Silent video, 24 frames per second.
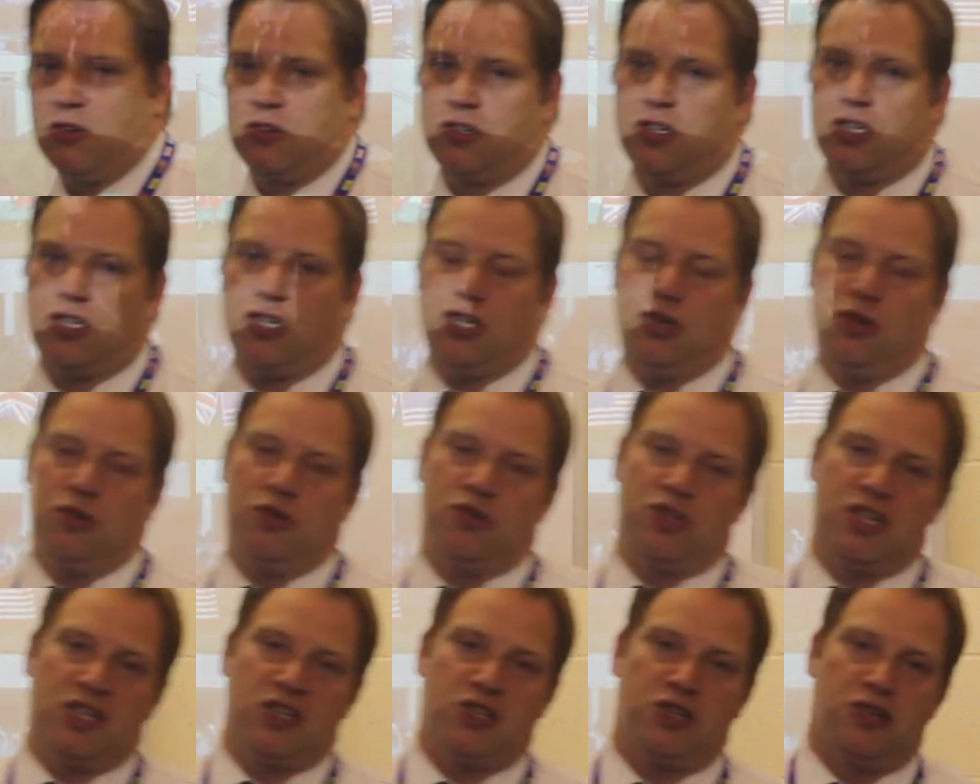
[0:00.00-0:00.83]
on
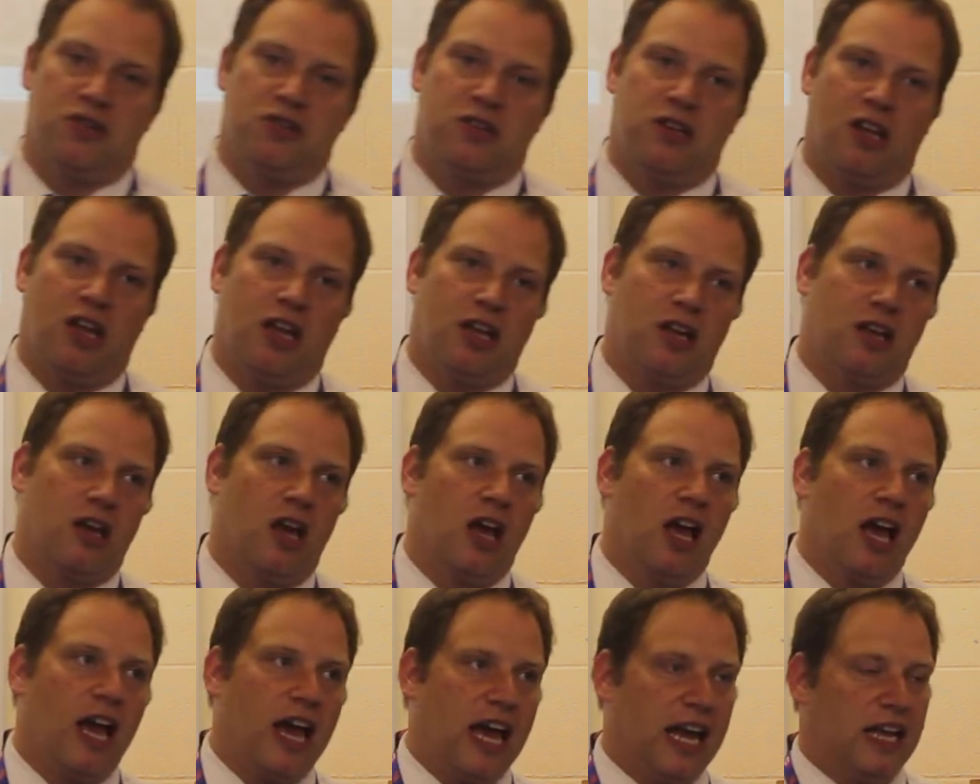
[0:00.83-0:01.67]
huge issues like
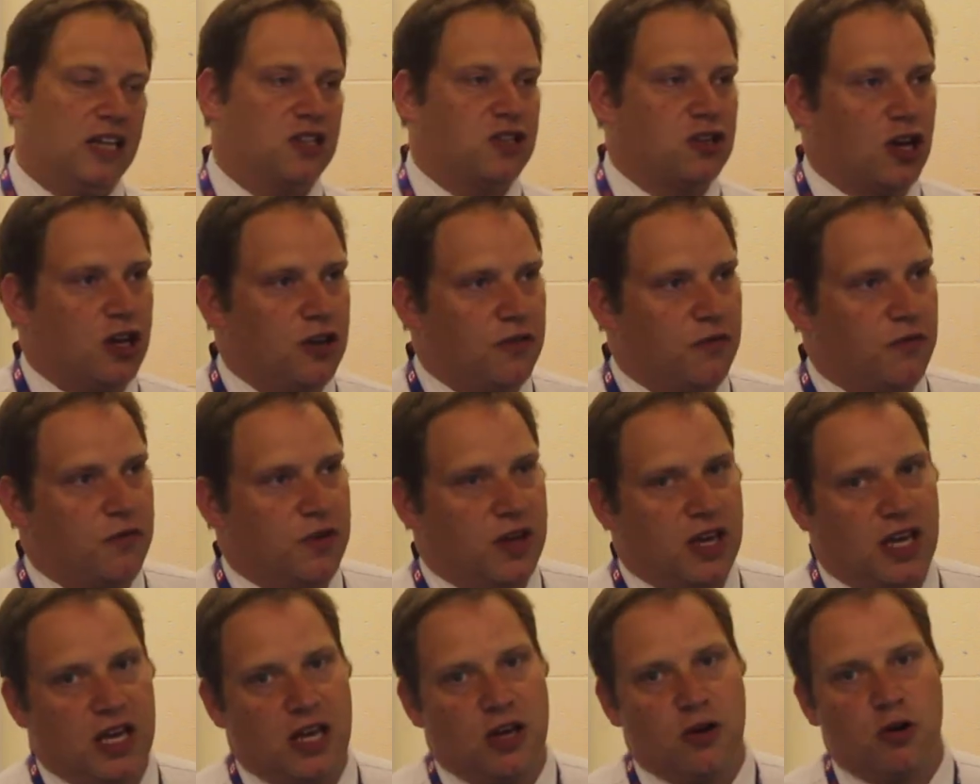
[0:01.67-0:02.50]

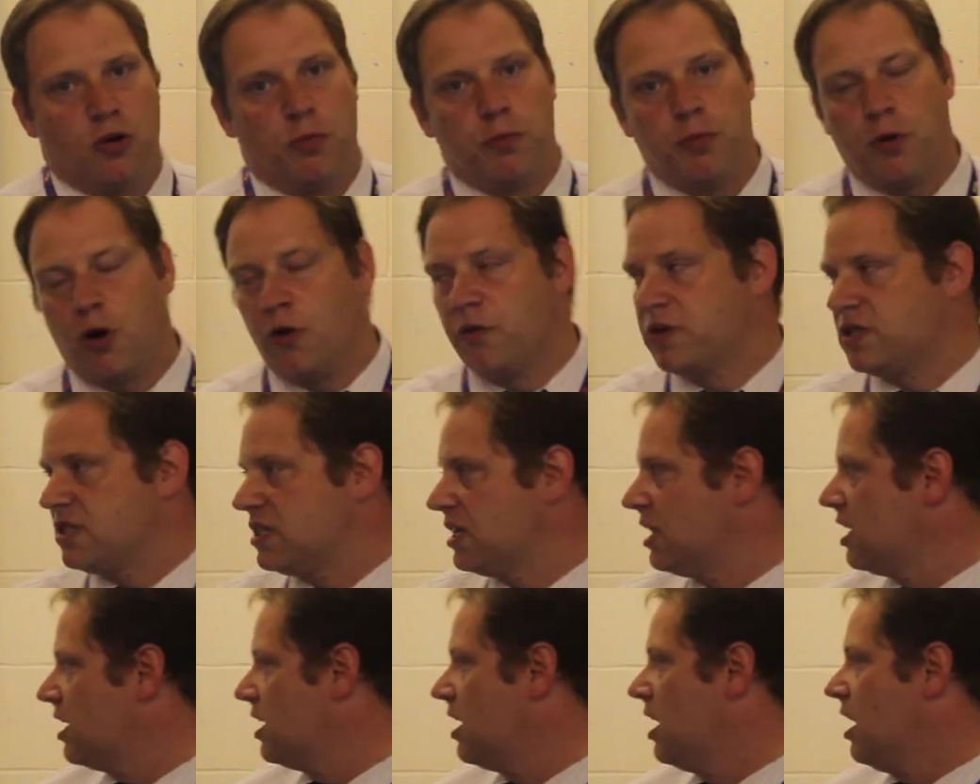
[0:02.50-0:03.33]
HIV or
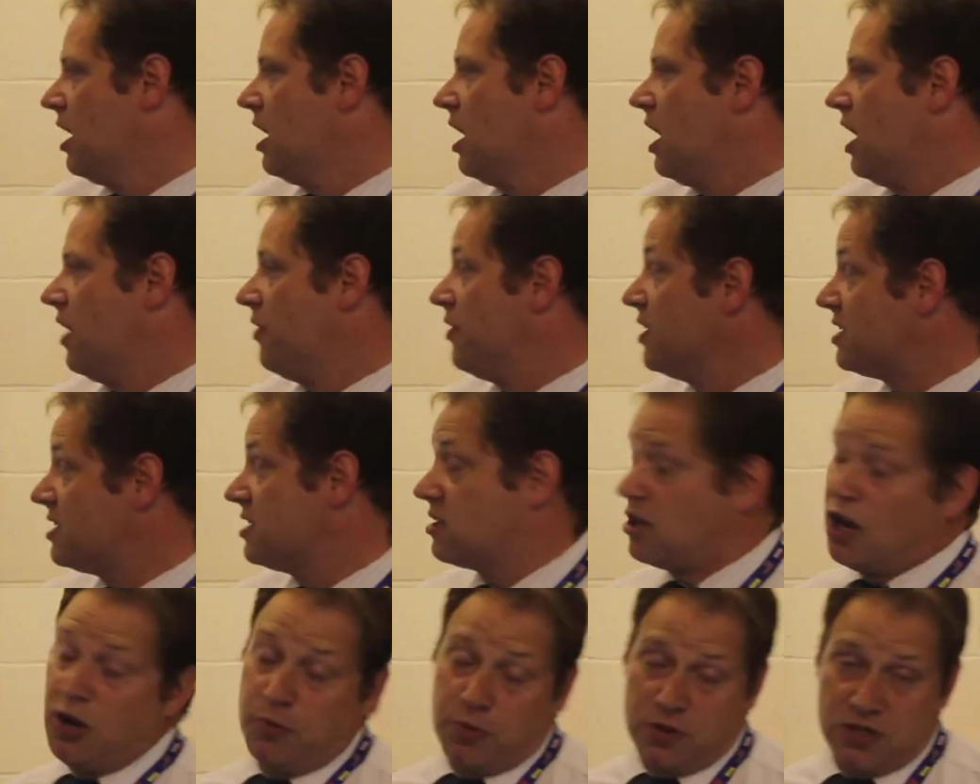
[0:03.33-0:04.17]
poverty. This
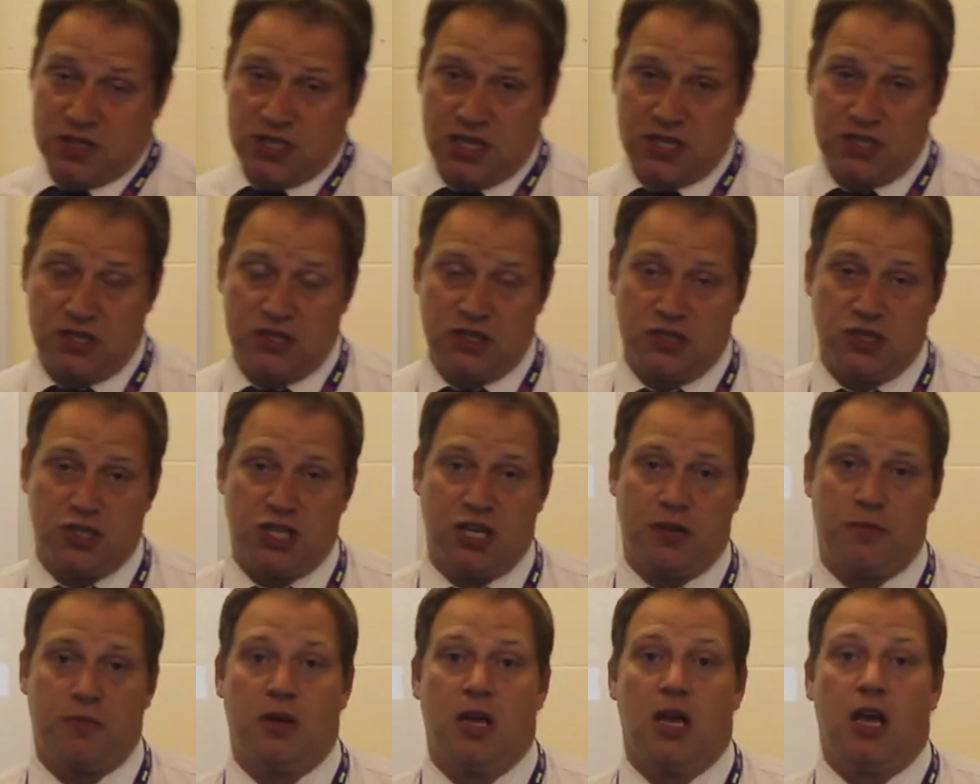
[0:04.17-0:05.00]
is global
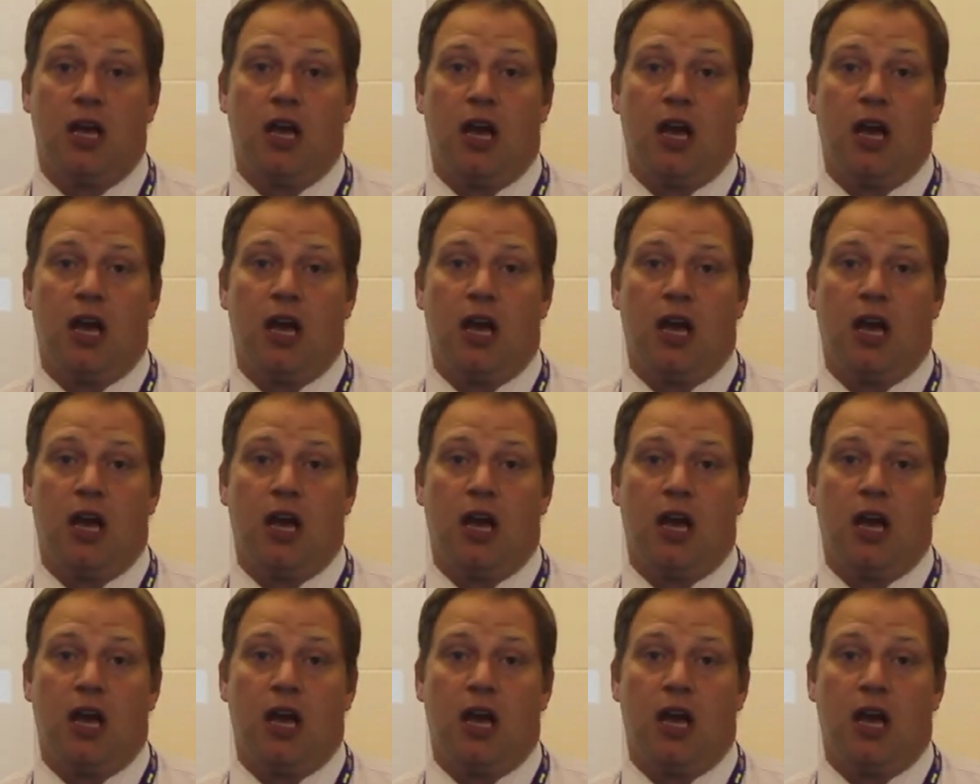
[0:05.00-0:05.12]
citizenship.